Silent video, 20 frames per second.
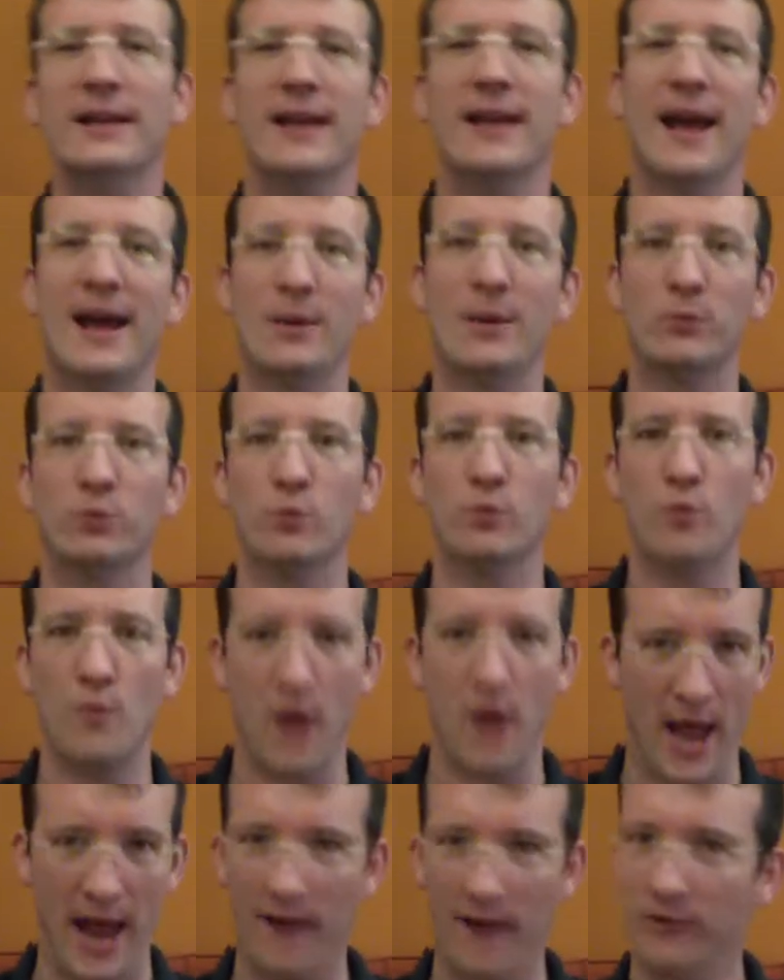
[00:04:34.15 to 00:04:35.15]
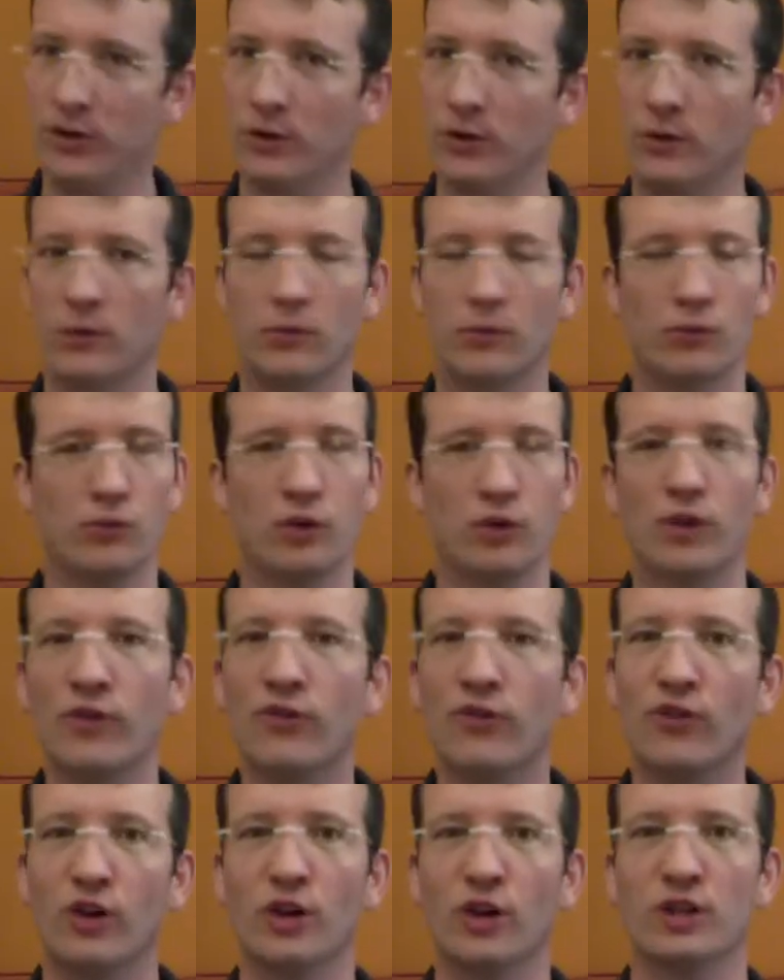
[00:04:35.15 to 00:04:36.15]
and have the
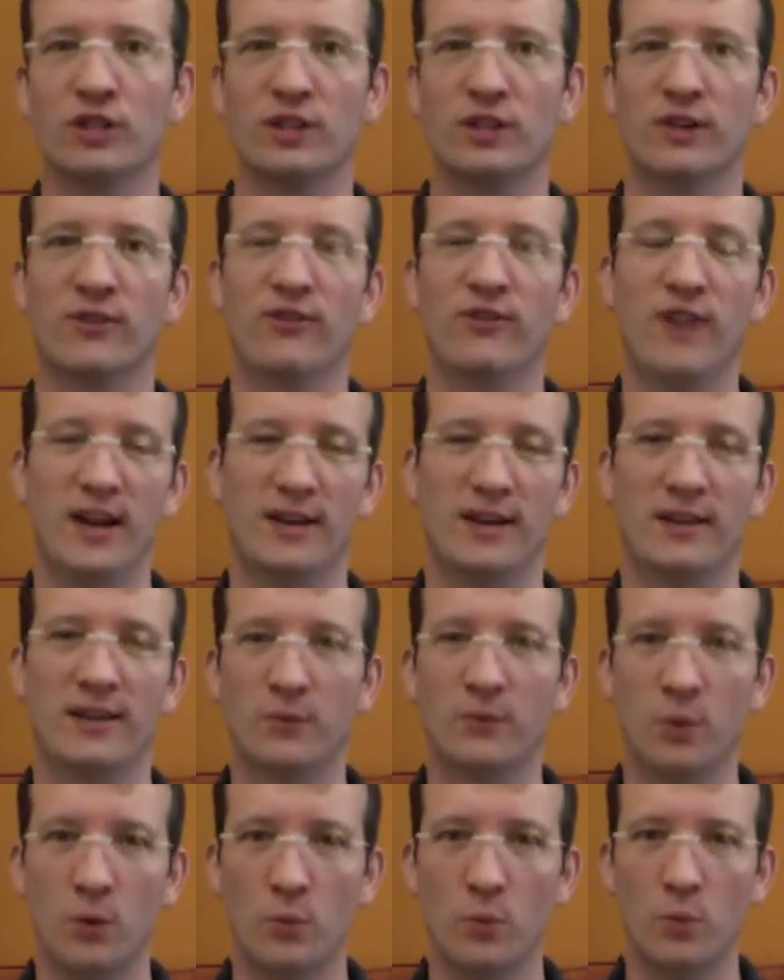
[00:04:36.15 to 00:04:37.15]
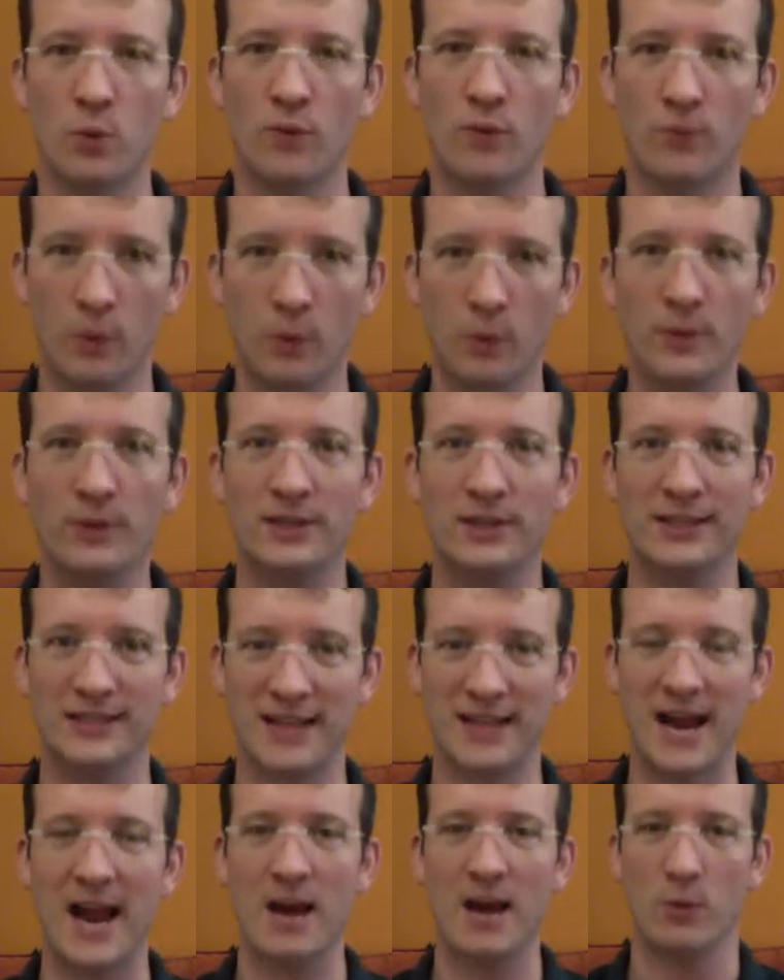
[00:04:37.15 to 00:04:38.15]
reverse effect of what we
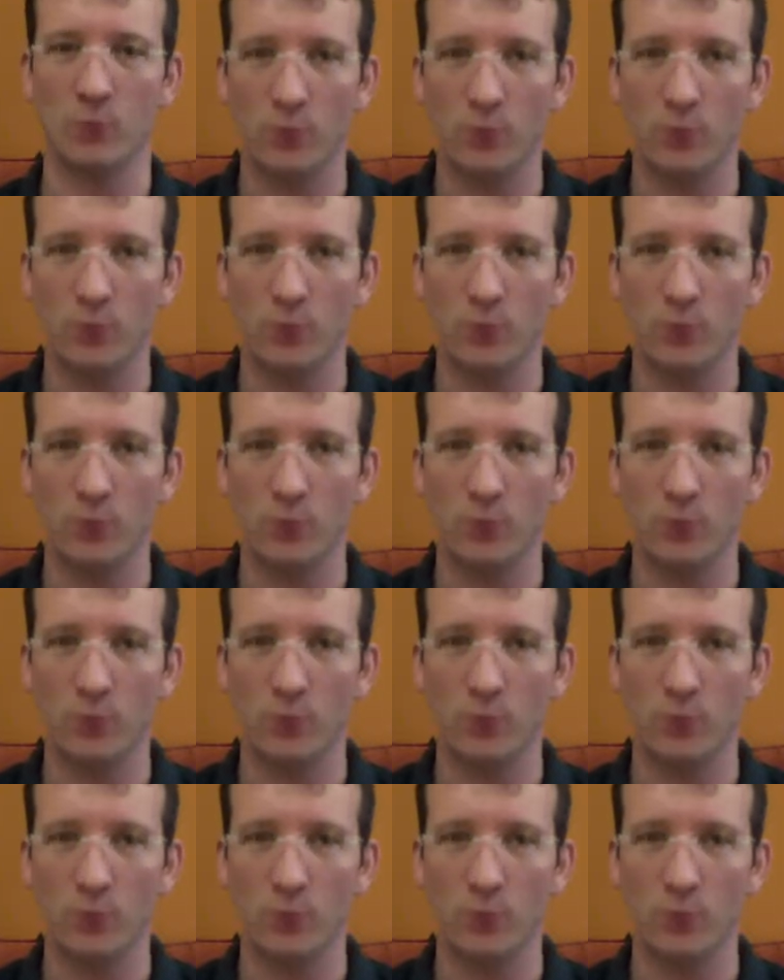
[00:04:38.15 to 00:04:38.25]
desire.